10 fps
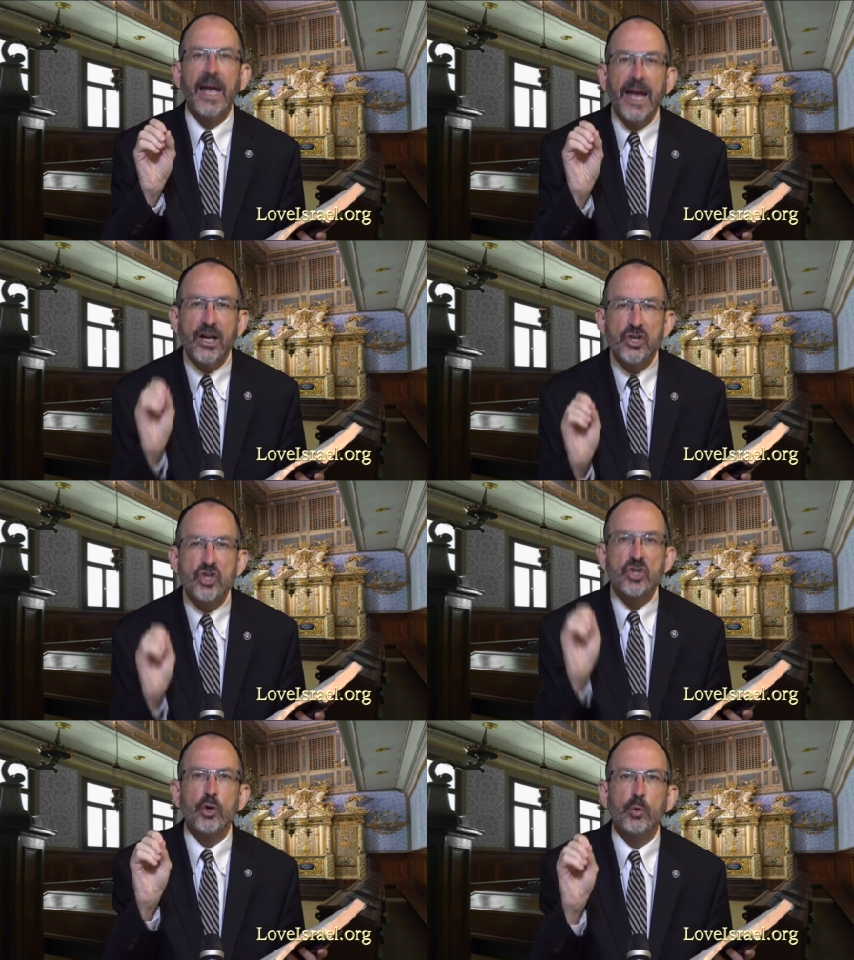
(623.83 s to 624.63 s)
a
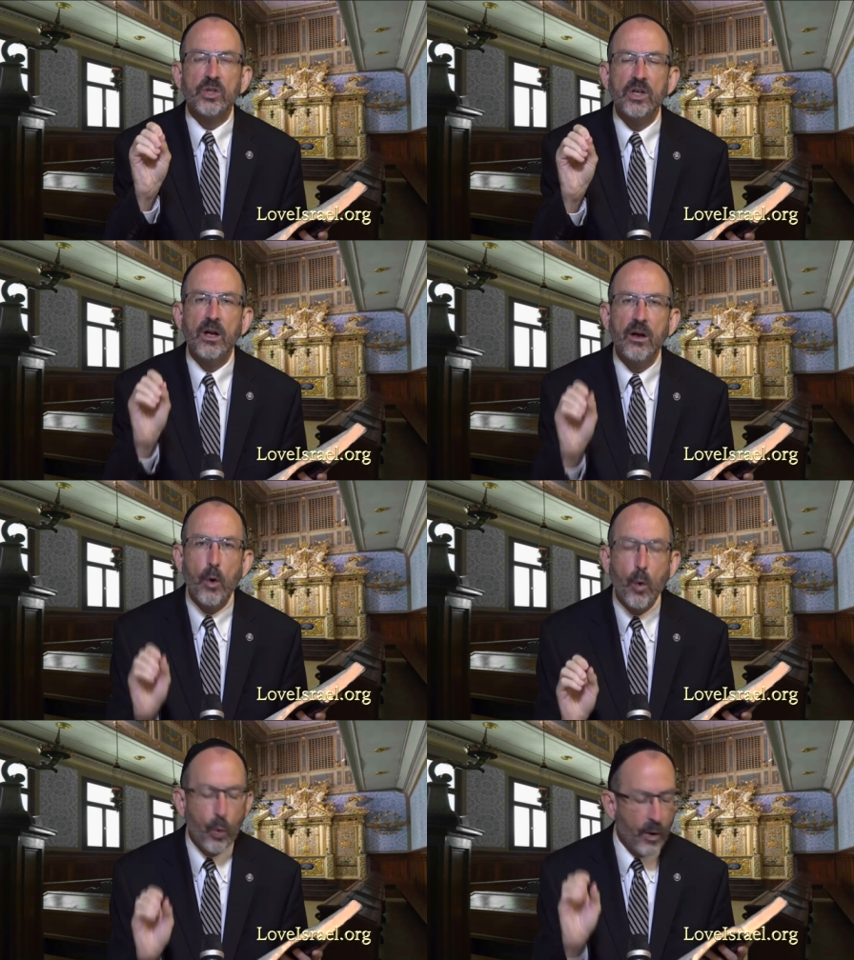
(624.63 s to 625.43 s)
shoot
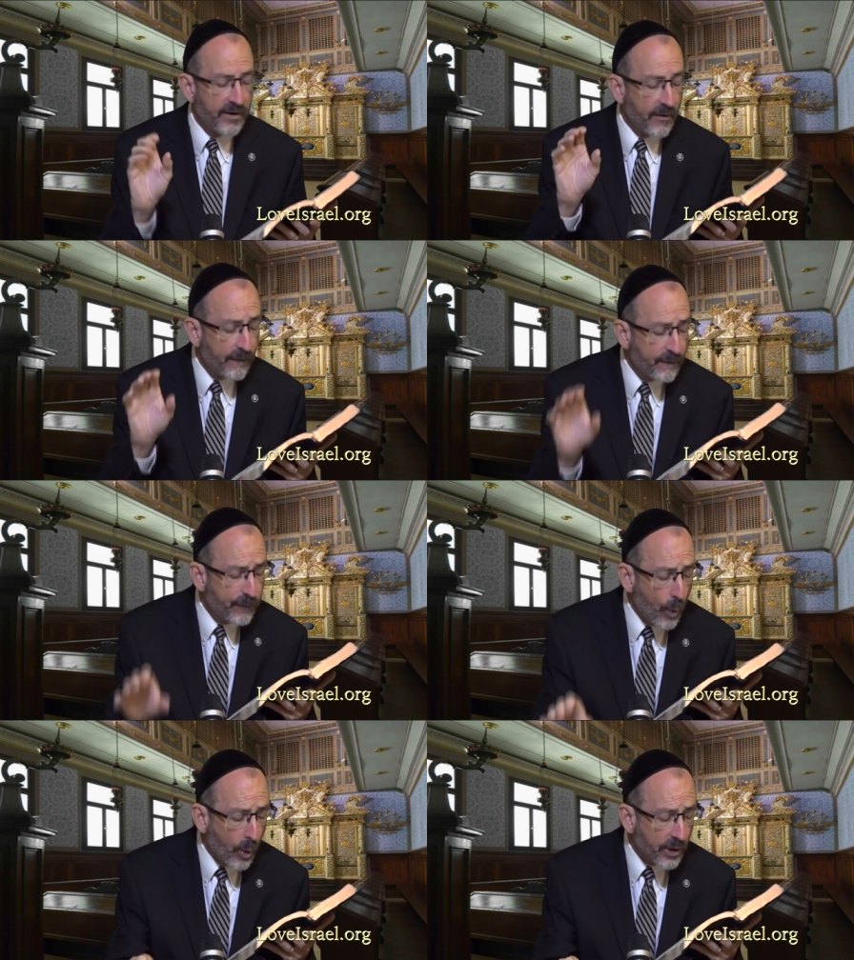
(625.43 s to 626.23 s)
went
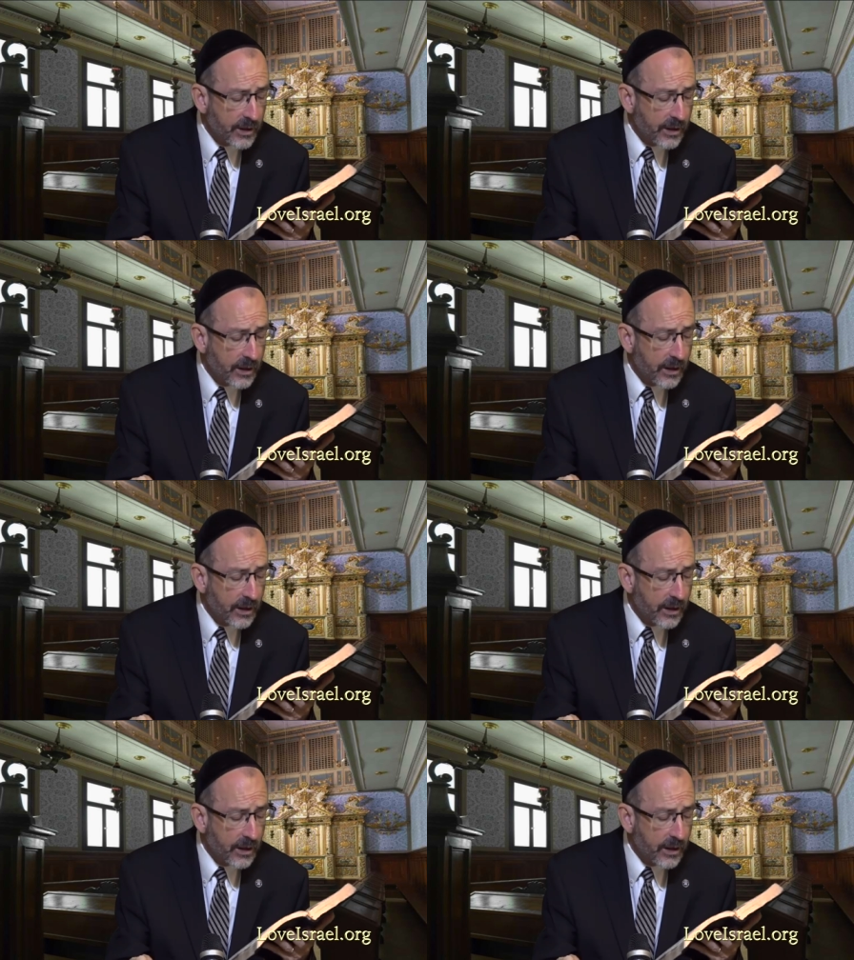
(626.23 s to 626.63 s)
forward.